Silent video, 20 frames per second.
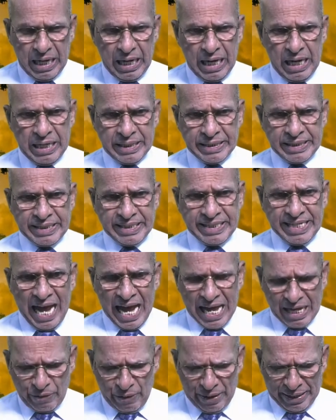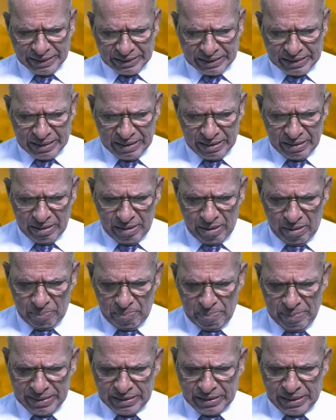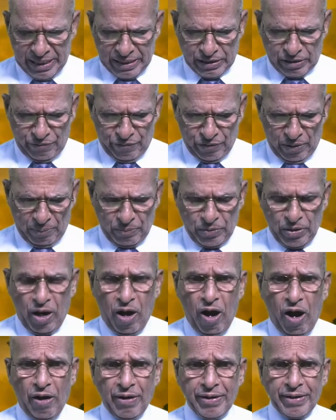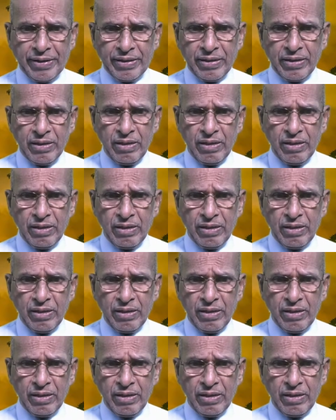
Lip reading: a direct message from God